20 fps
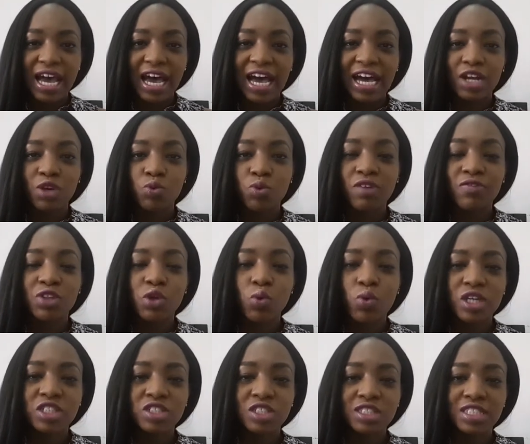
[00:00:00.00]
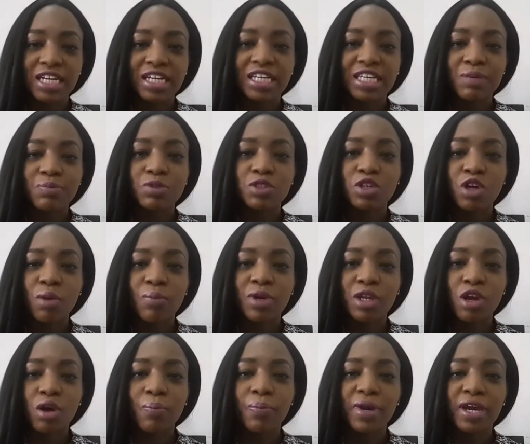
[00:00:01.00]
and one of the questions that keeps
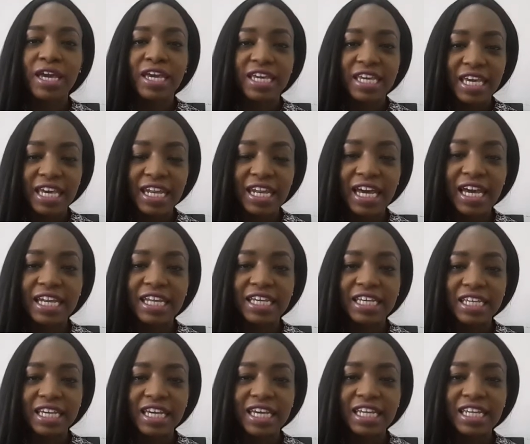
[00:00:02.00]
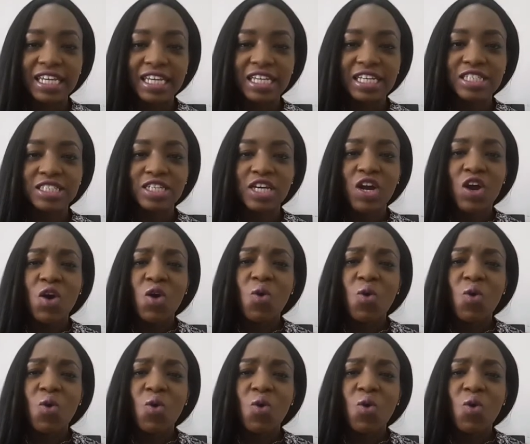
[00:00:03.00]
coming up again and again is,